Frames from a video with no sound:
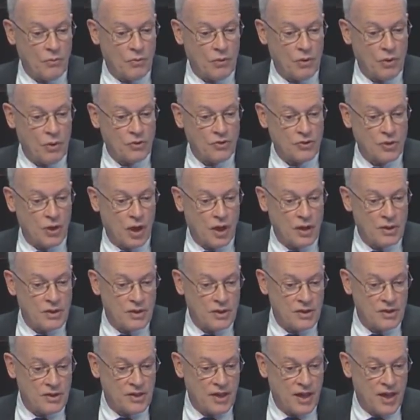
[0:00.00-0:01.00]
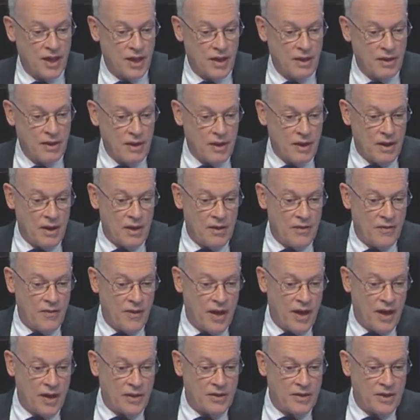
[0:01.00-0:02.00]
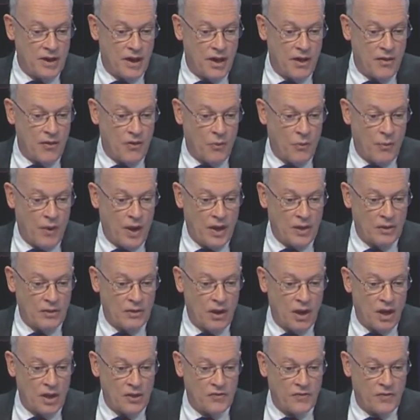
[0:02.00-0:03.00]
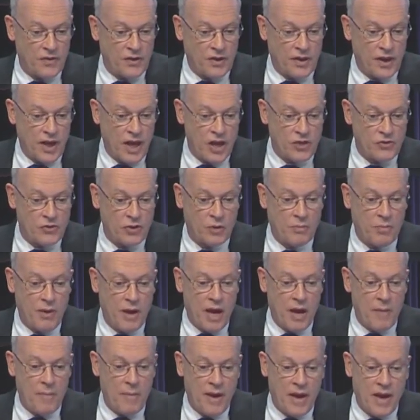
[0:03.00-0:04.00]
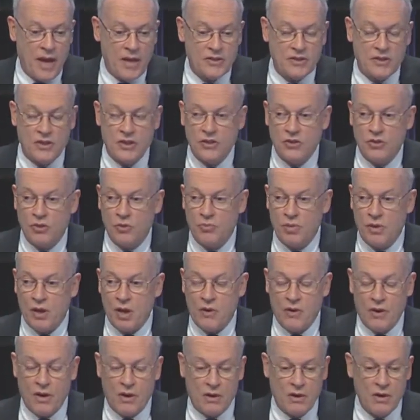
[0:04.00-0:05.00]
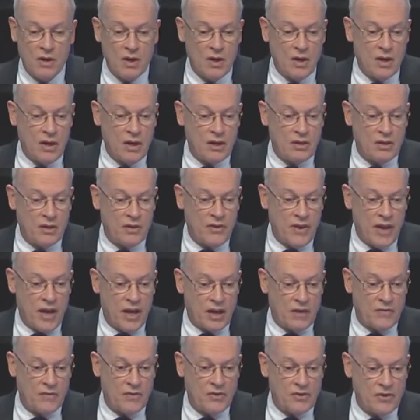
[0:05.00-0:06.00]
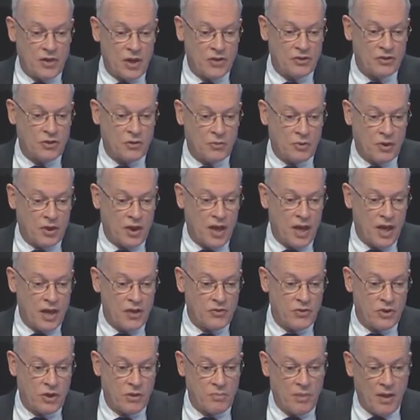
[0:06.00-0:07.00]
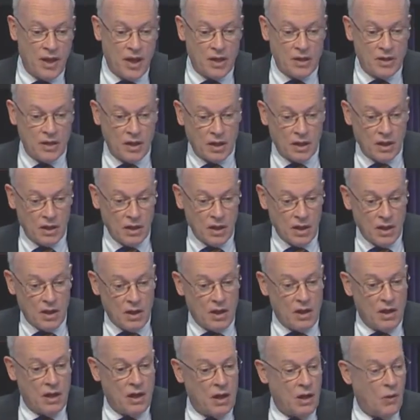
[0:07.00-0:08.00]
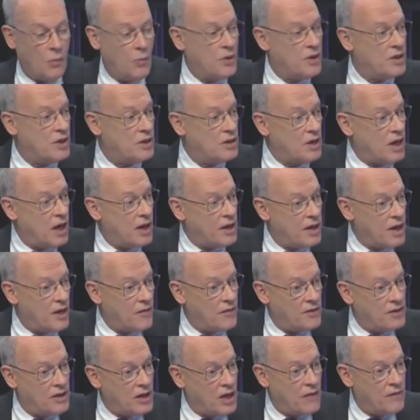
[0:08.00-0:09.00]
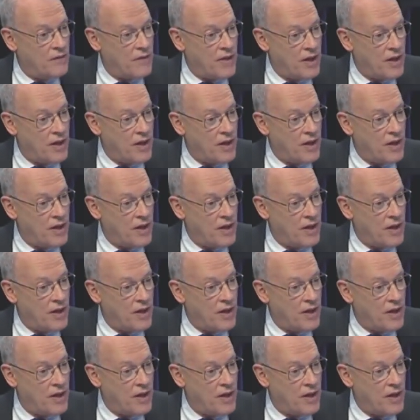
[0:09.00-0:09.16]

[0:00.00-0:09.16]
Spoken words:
Goes on to say that the weight loss for gastric bypass is superior to that of adjustable gastric banding. We did not have enough